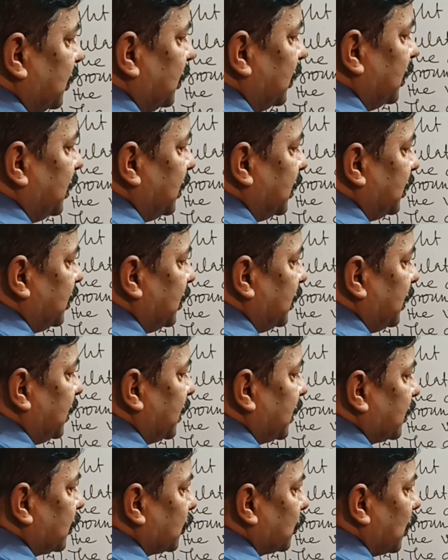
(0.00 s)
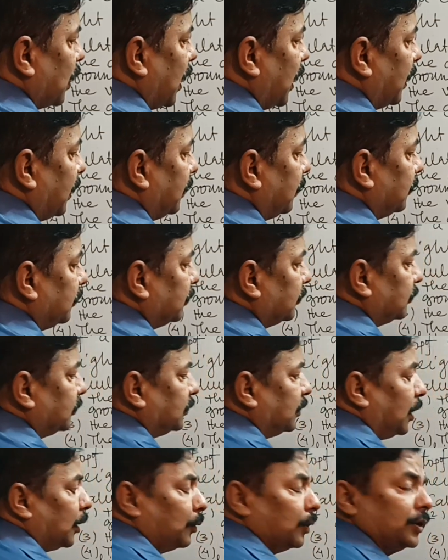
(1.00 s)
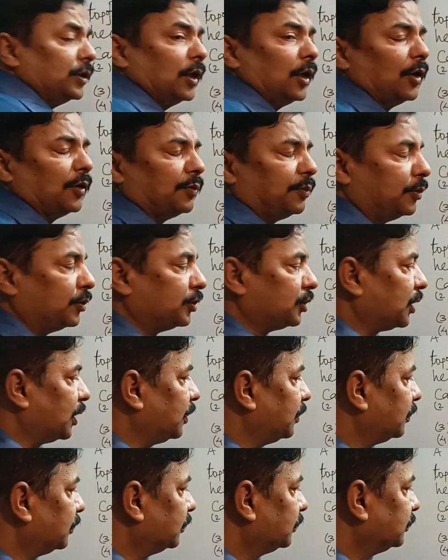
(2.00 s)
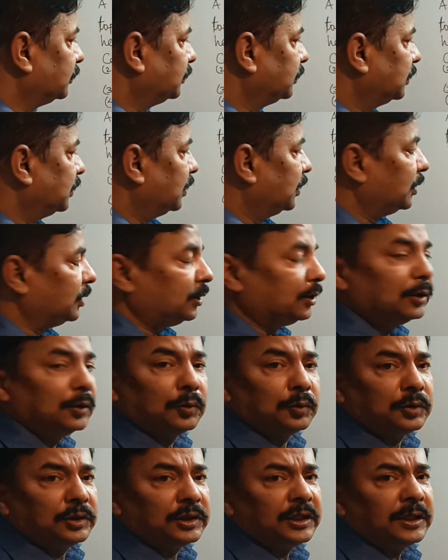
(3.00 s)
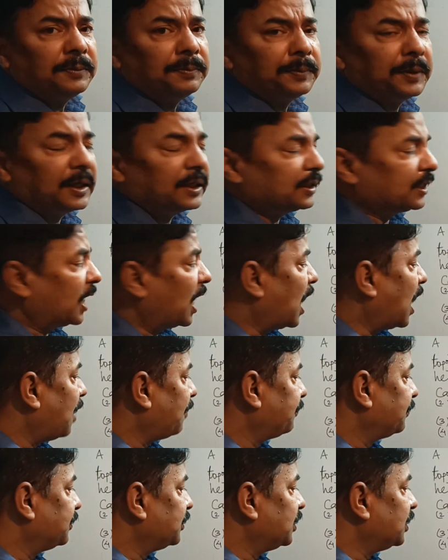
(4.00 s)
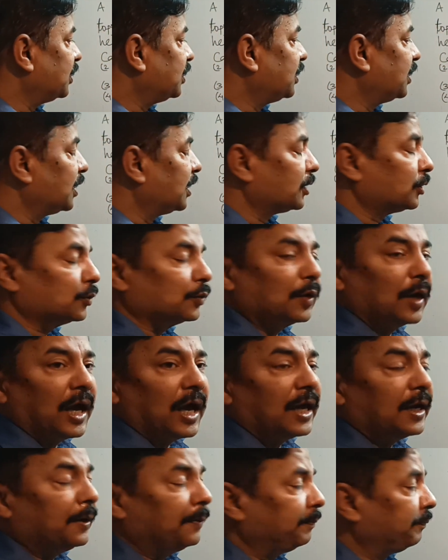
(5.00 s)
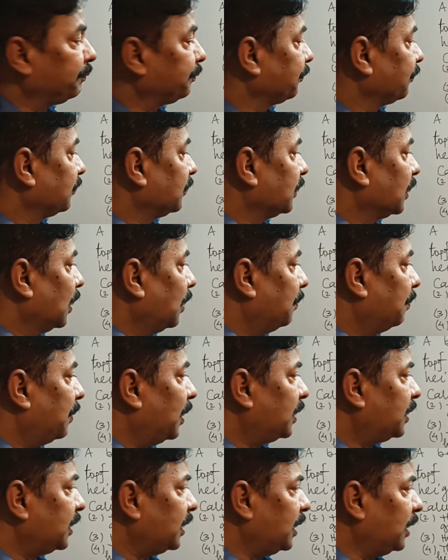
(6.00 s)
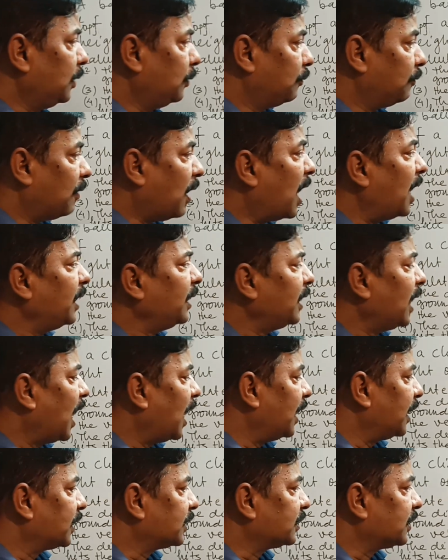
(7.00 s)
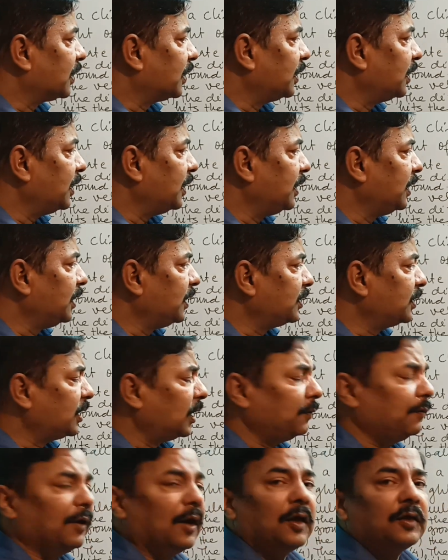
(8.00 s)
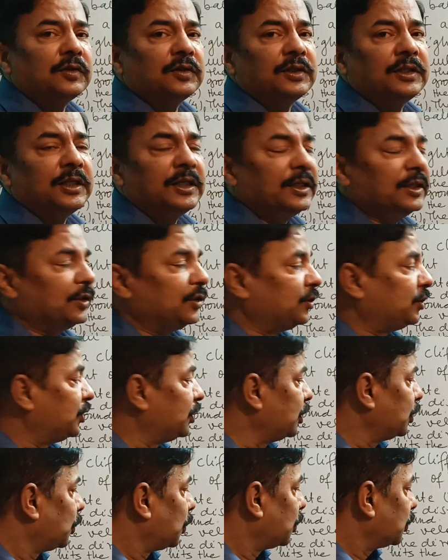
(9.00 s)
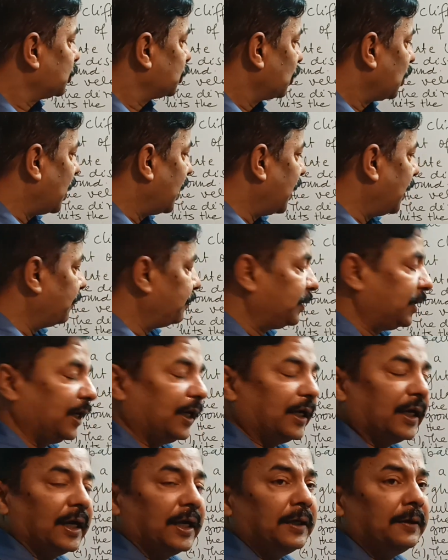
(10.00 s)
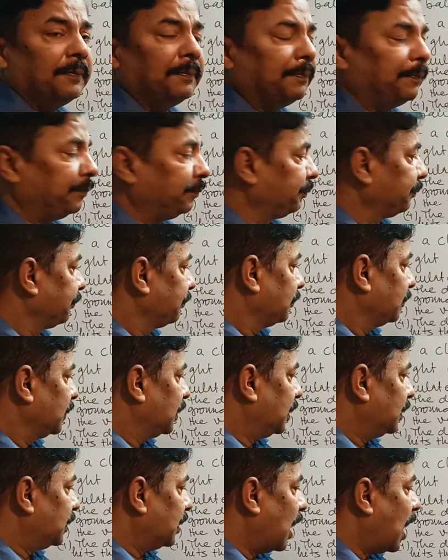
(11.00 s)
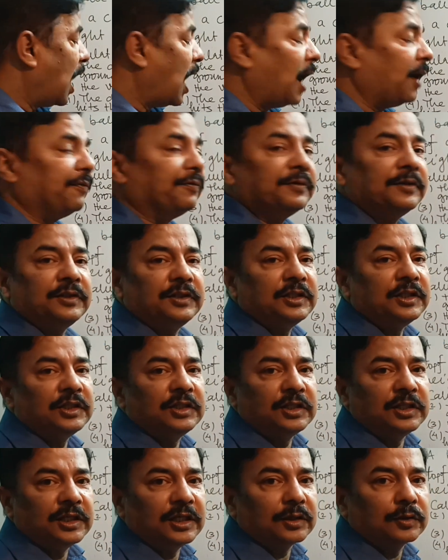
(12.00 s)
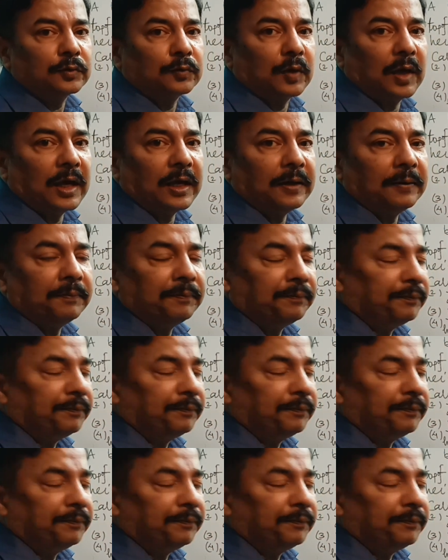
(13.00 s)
gt square, equation of motion, ut plus half gt square, but in y direction initial velocity is 0, so I have taken half gt square.